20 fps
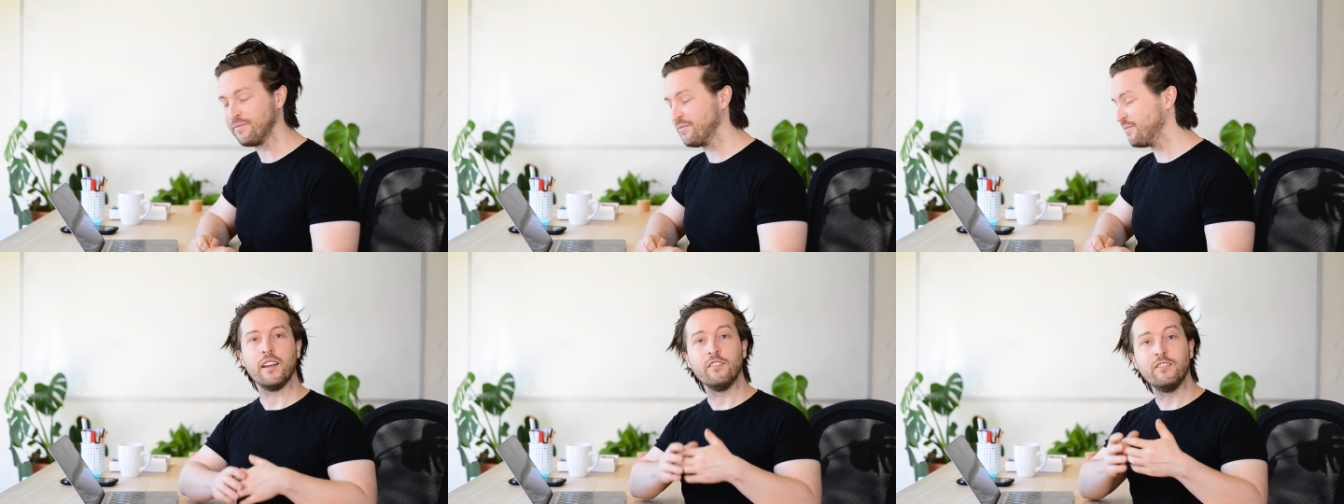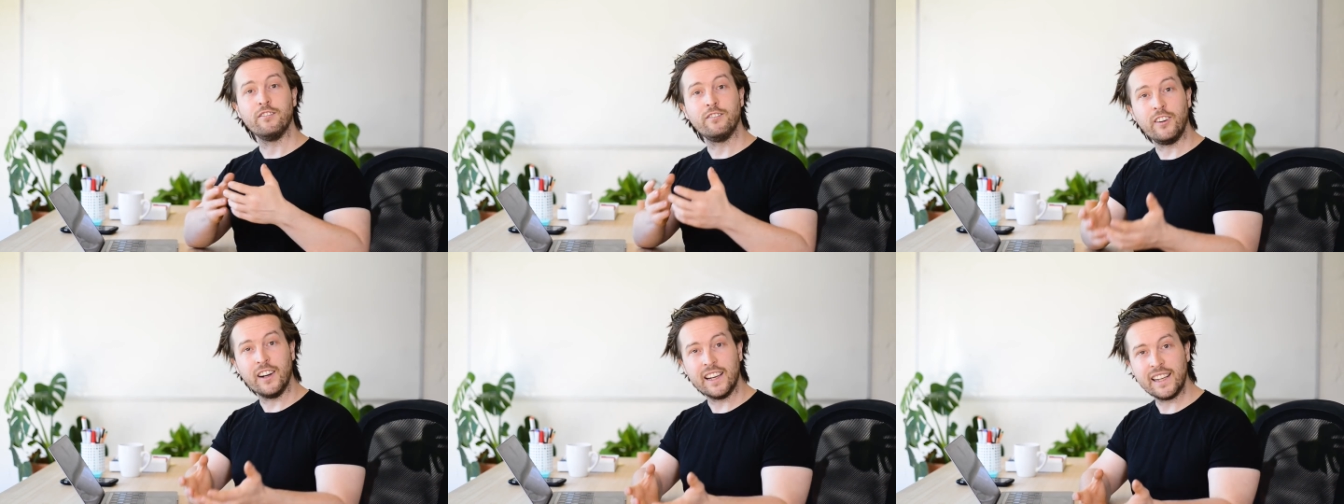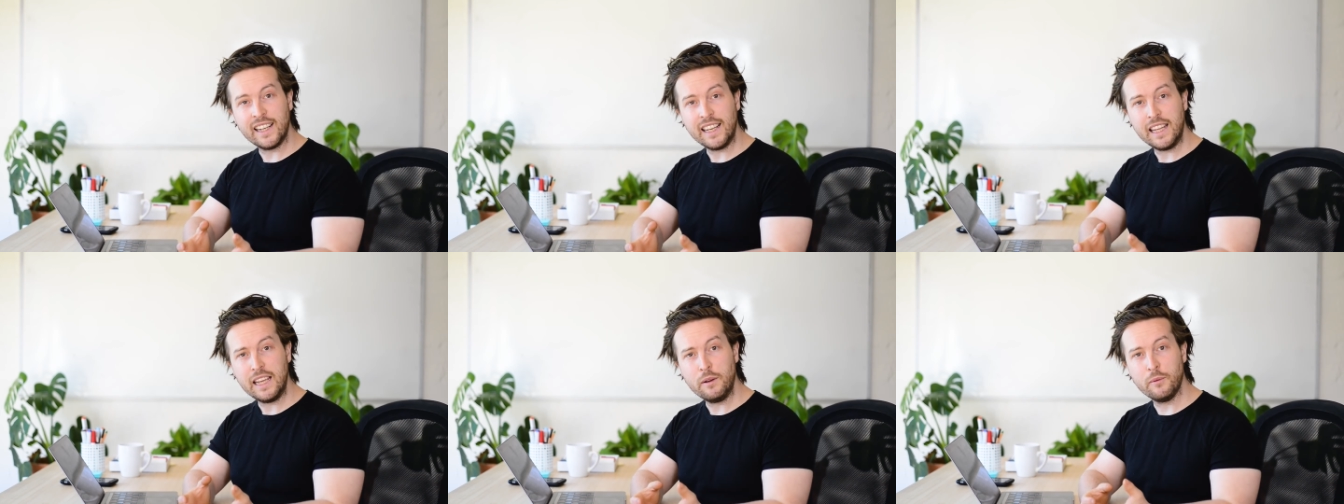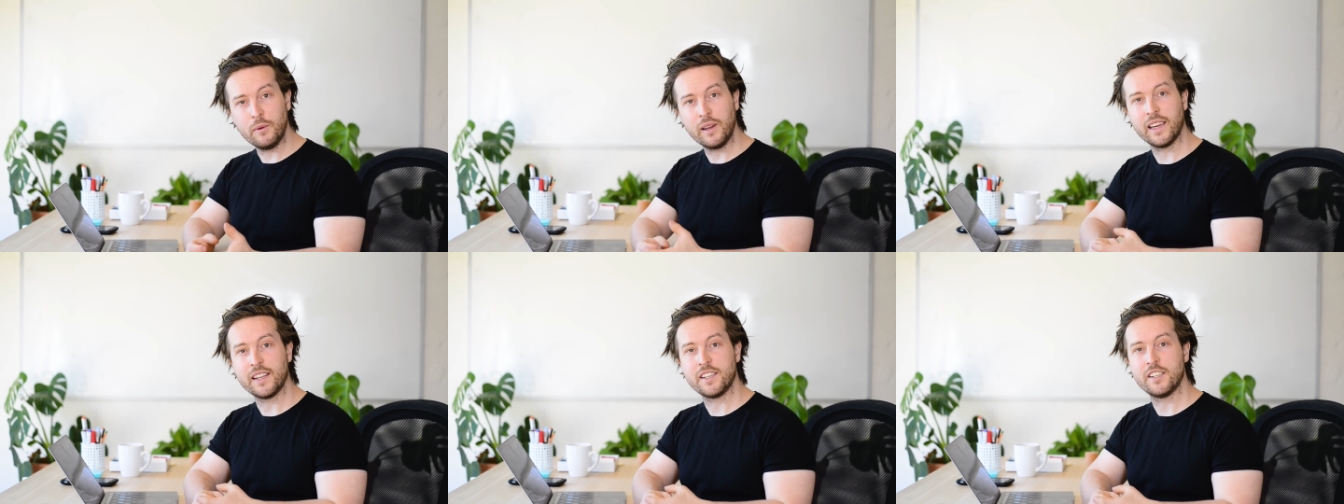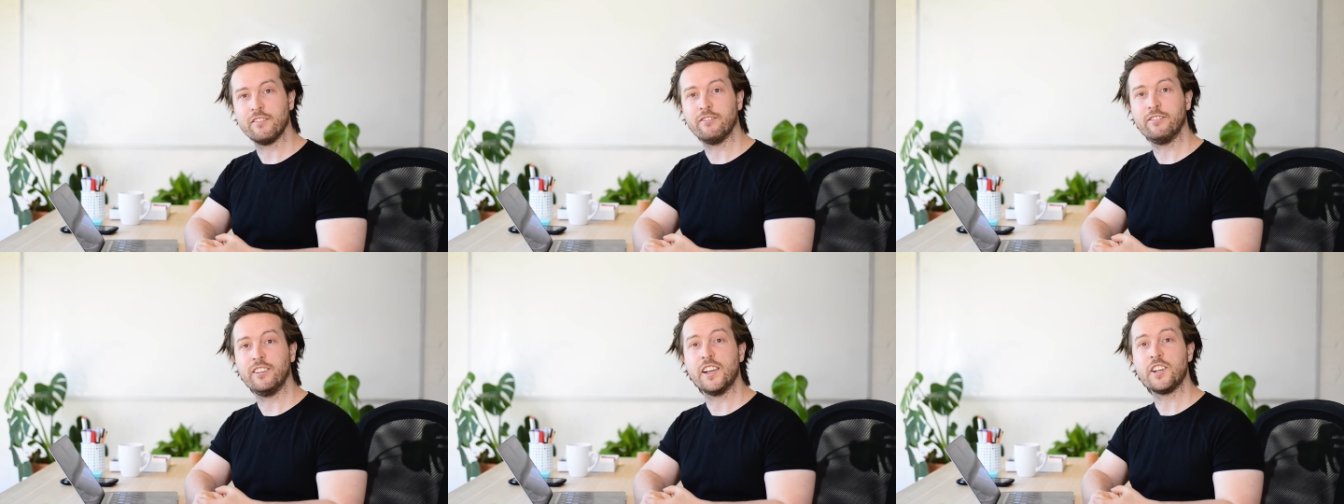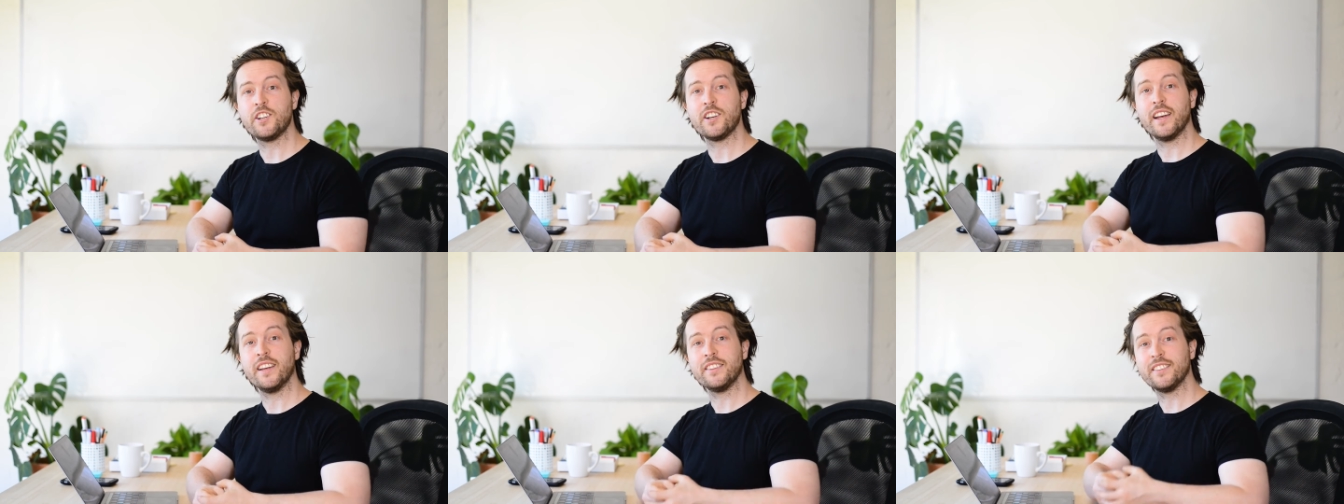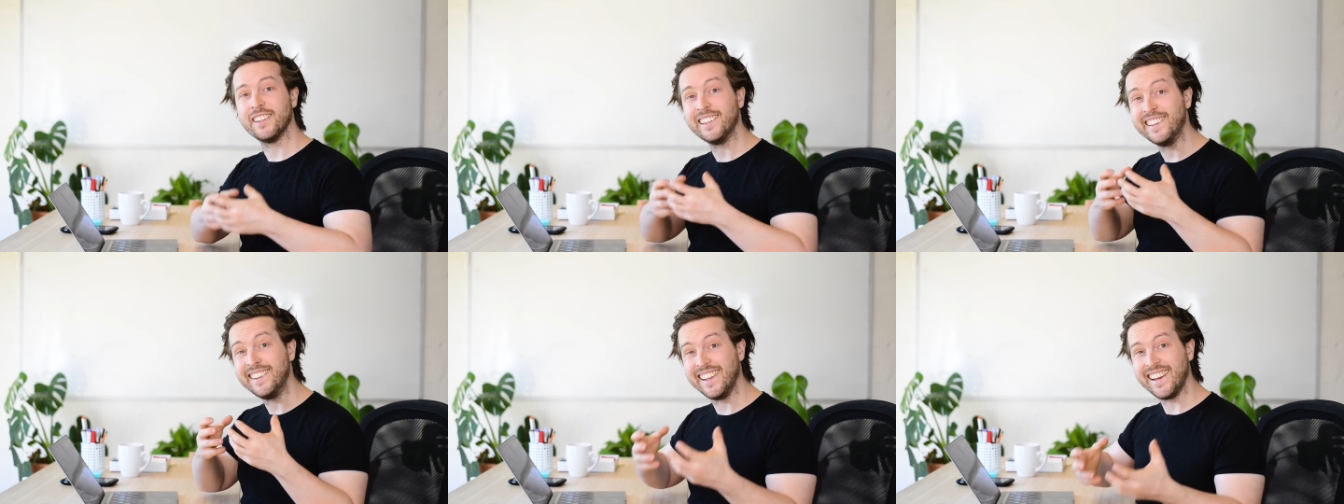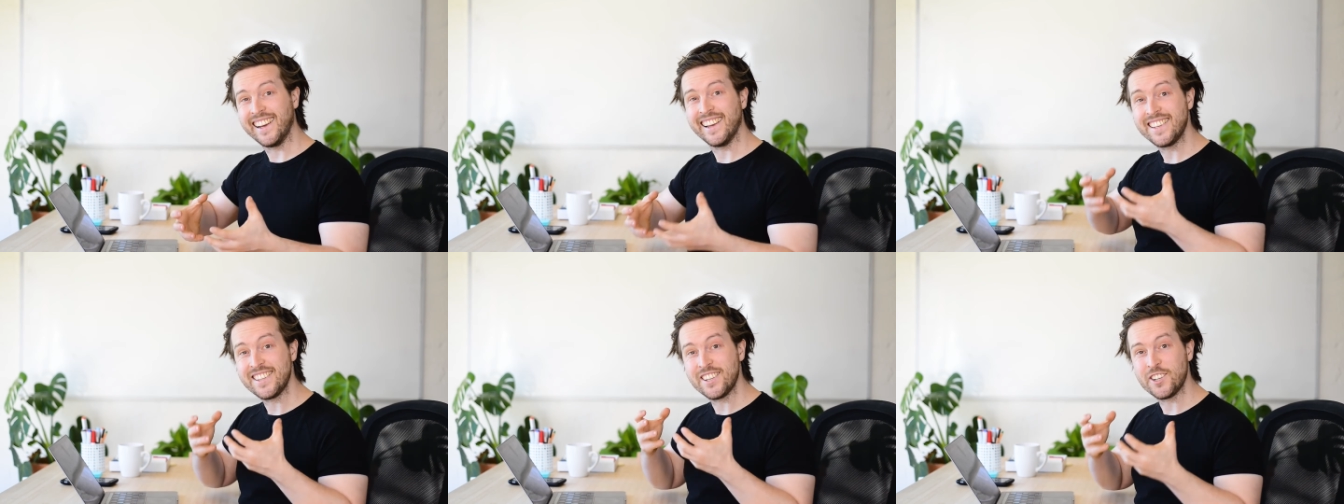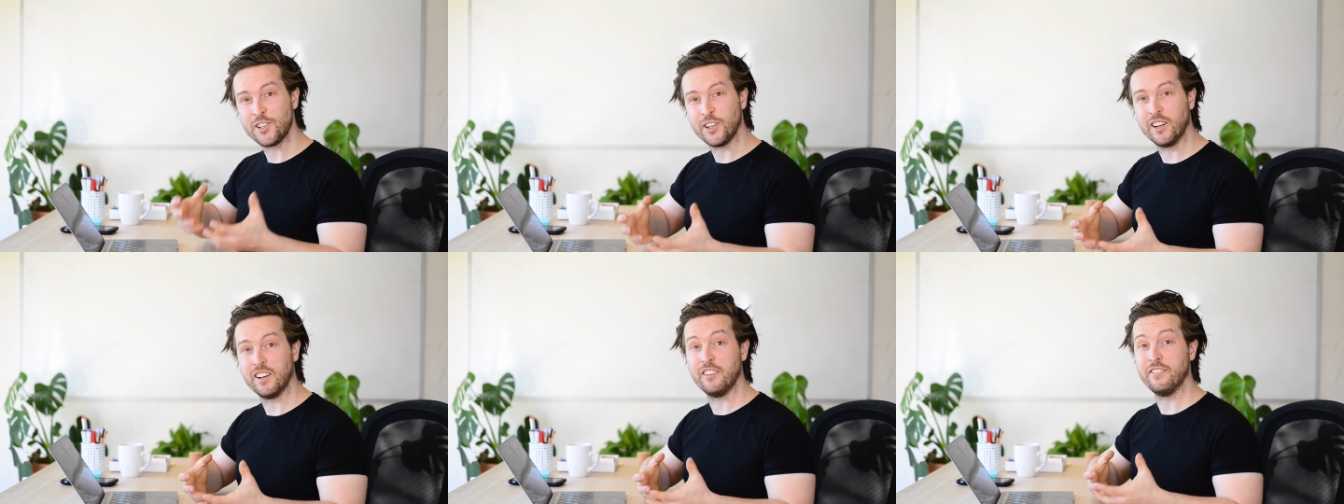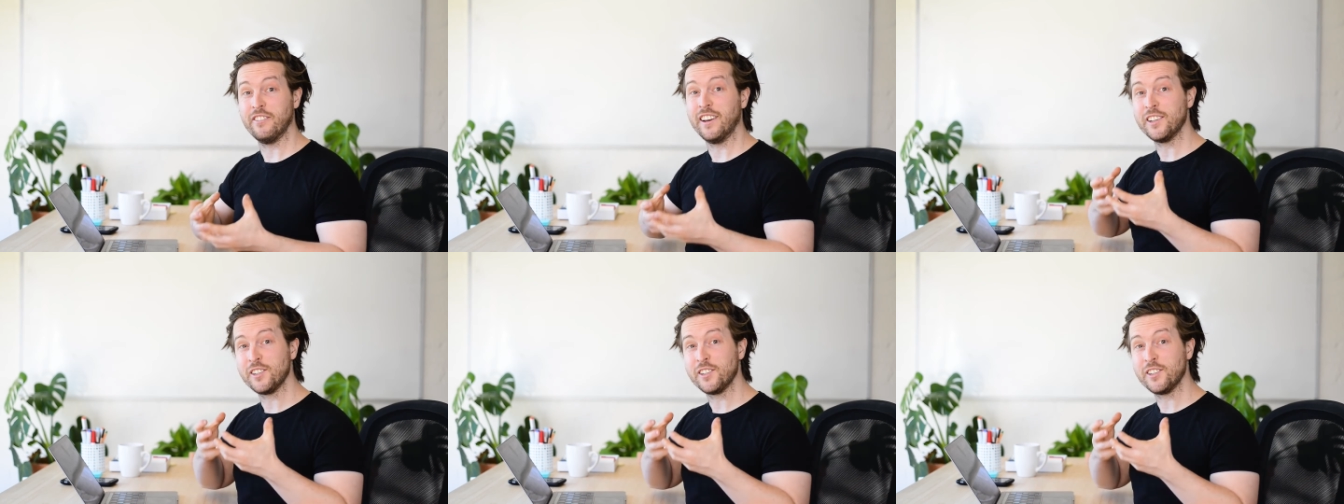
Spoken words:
And finally, we get to flesh out the last chunk of our